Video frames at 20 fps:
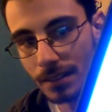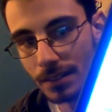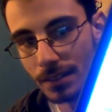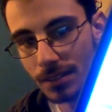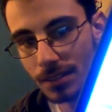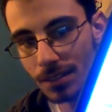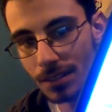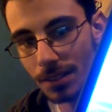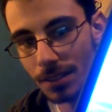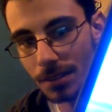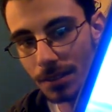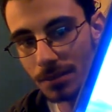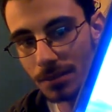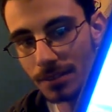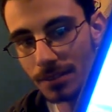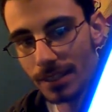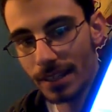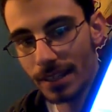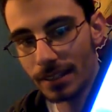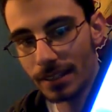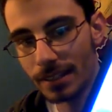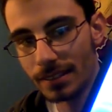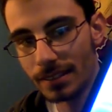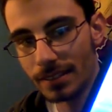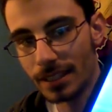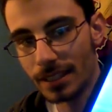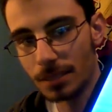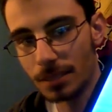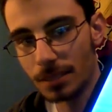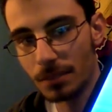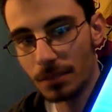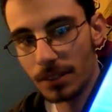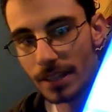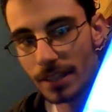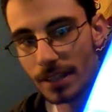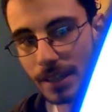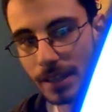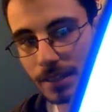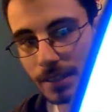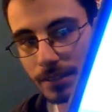So yeah, Nextbook
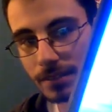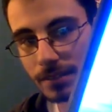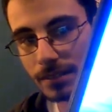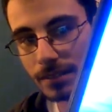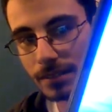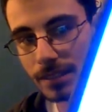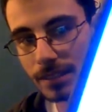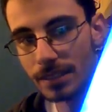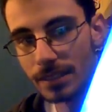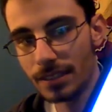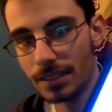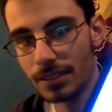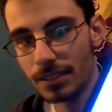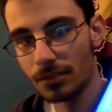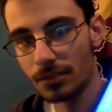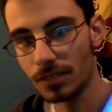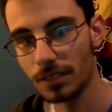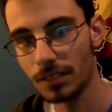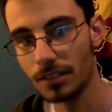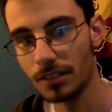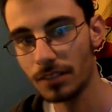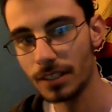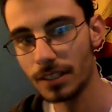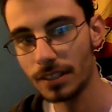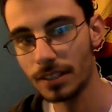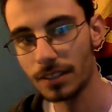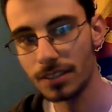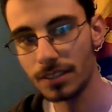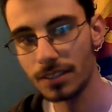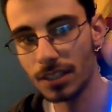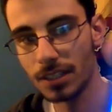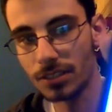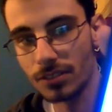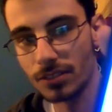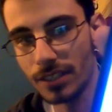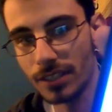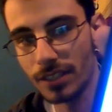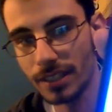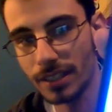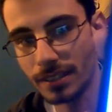8 is a really good
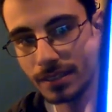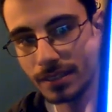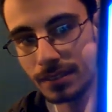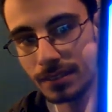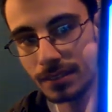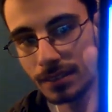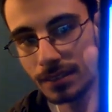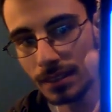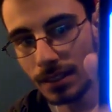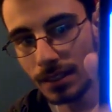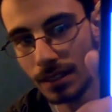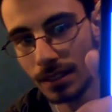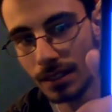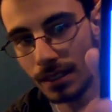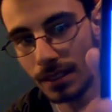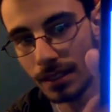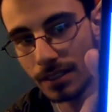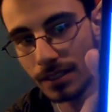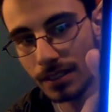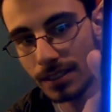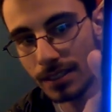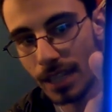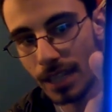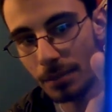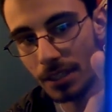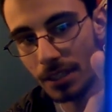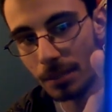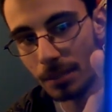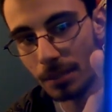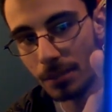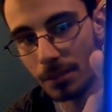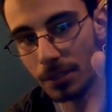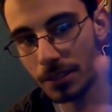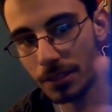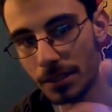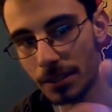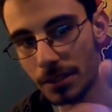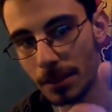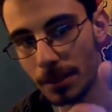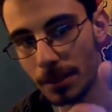touchscreen tablet computer.